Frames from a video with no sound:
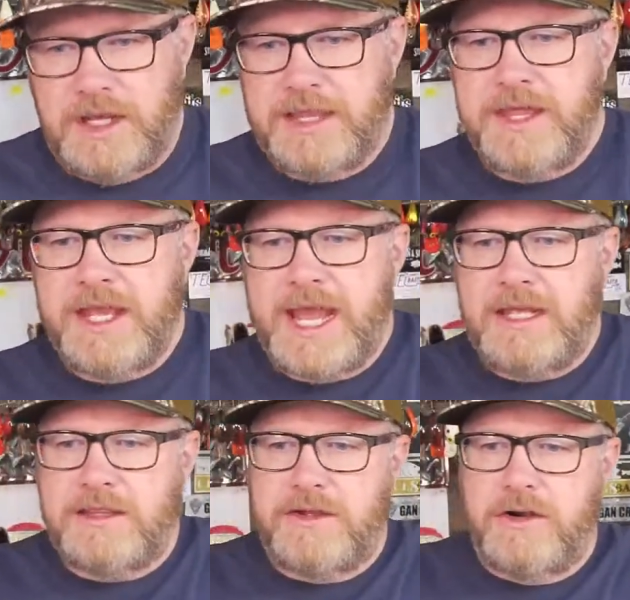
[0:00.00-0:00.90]
I think
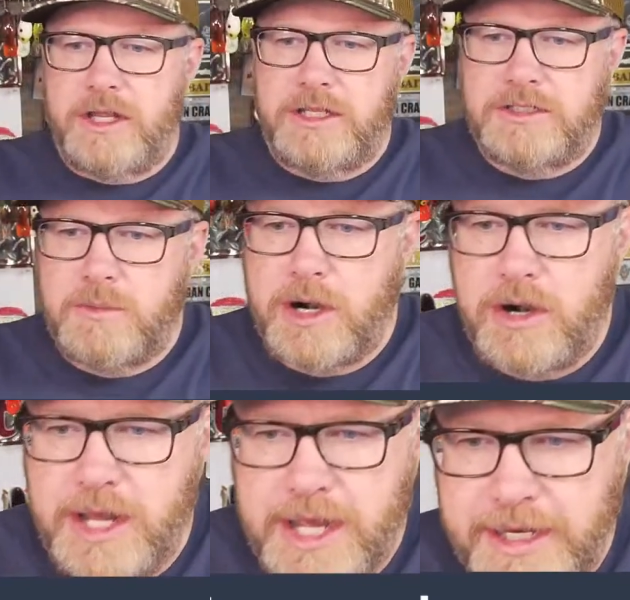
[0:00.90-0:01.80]
8:30
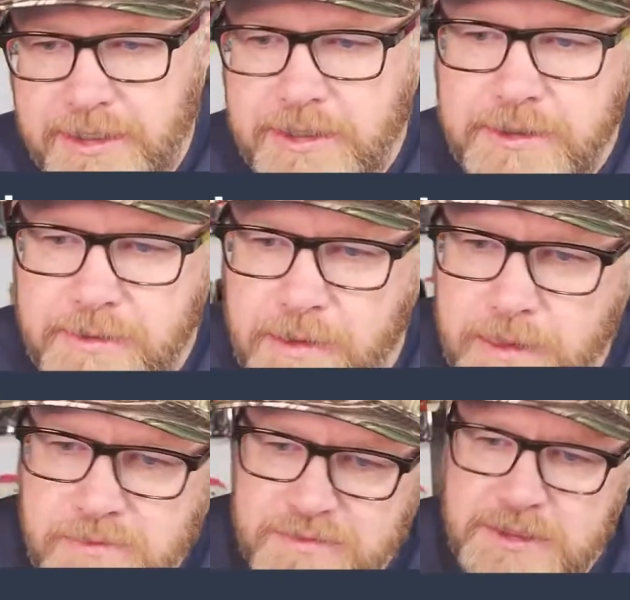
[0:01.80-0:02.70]
tomorrow night
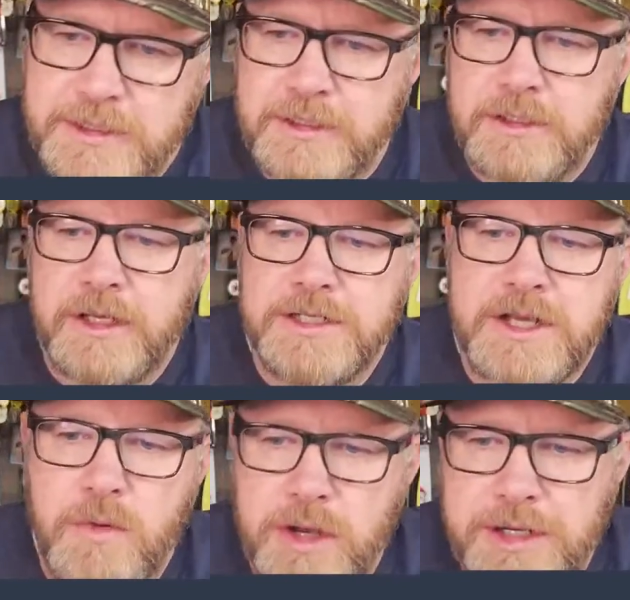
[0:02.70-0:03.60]
because
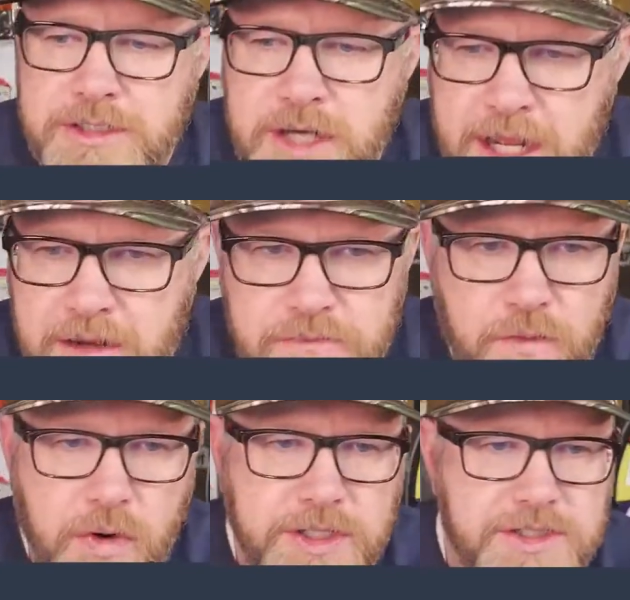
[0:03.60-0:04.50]
I wanted to try to
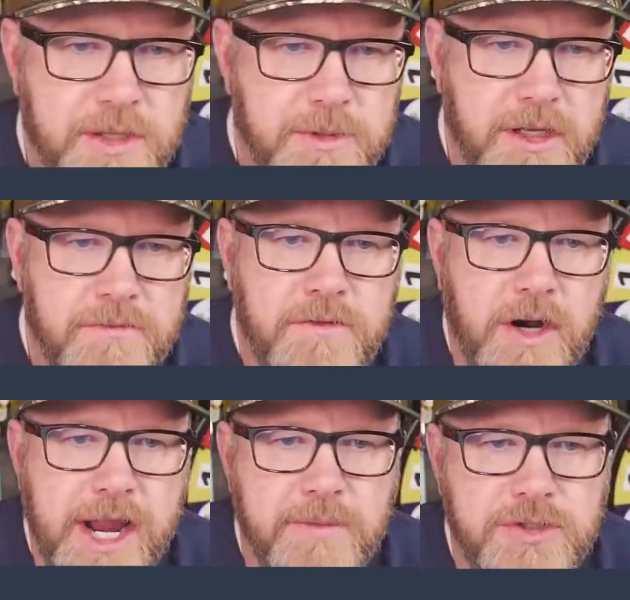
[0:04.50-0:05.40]
avoid some of
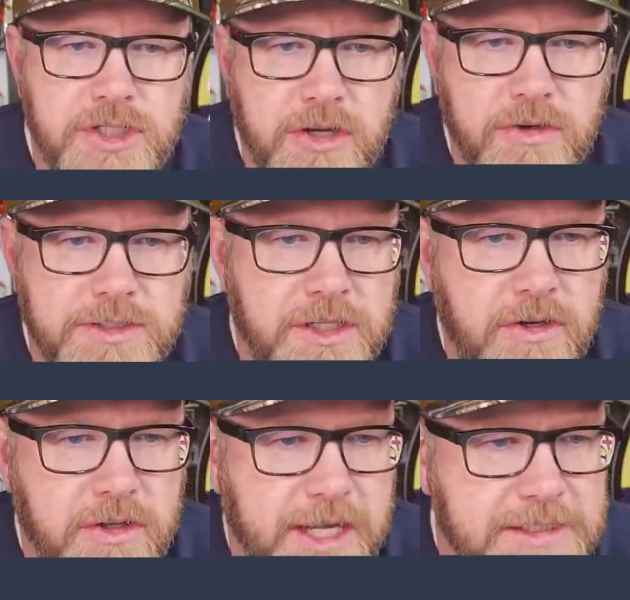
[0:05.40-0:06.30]
Gramps' show because I know
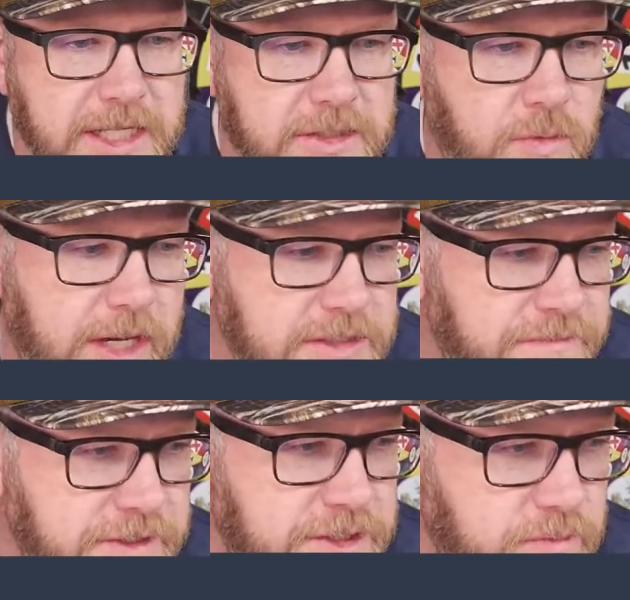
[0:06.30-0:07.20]
you guys like to watch
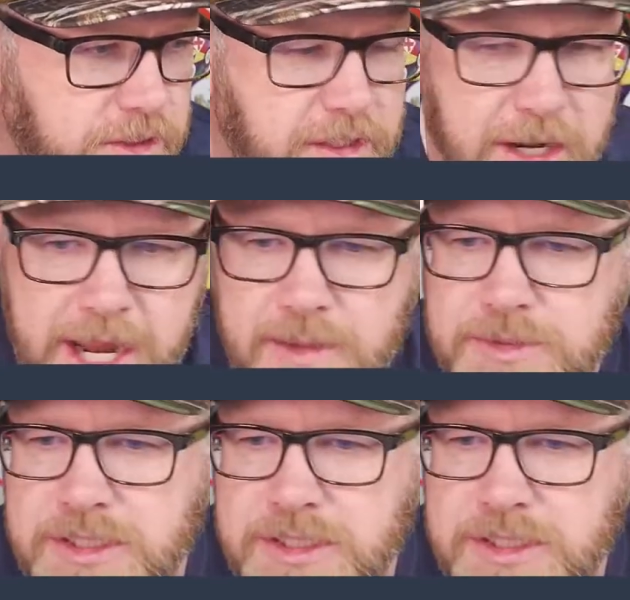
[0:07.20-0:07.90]
Fishing with Gramps.